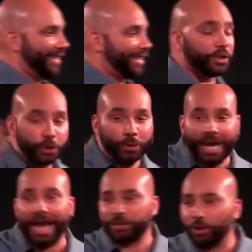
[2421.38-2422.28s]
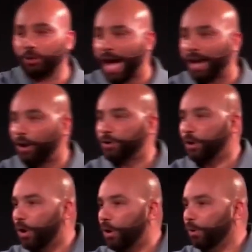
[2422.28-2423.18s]
because you can't do that on
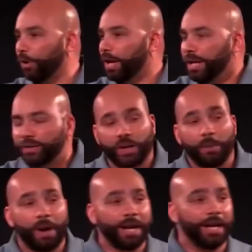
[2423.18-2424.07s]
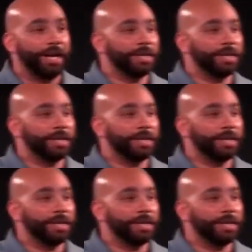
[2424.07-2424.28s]
your own. Somebody